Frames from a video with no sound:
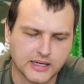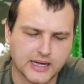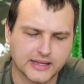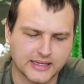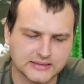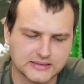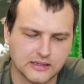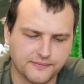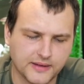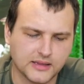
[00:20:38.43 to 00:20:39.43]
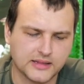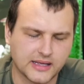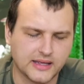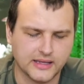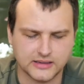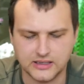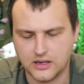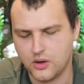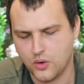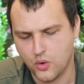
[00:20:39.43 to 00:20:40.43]
I can still feel the heat,
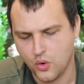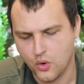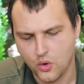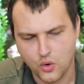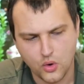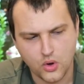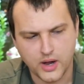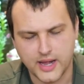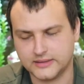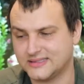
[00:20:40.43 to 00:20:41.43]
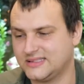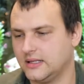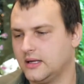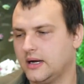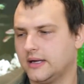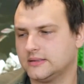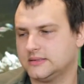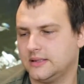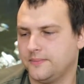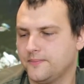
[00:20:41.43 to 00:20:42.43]
and it still hurts,